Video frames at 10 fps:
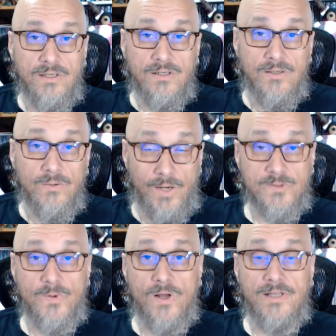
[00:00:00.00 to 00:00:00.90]
Would I
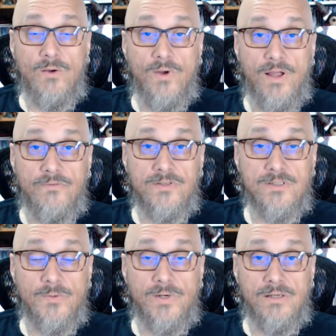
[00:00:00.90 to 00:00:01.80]
respond that way if
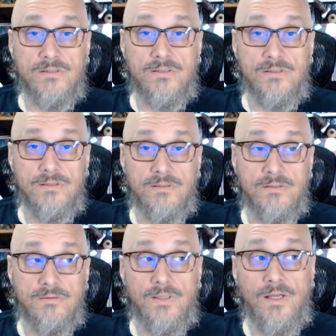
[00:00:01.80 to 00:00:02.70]
someone else?
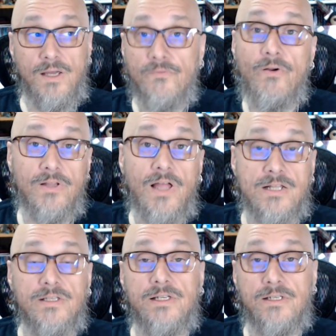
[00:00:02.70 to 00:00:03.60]
Yeah, very
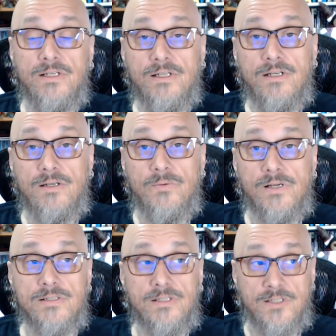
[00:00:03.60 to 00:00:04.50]
likely.
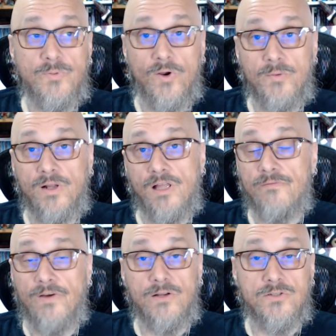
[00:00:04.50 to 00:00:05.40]
Because at this point in my life,
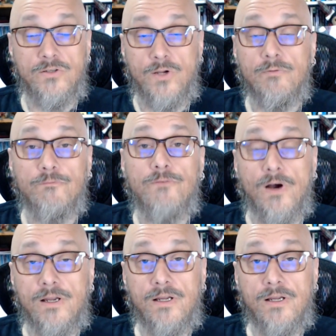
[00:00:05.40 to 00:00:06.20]
I just don't give a fuck.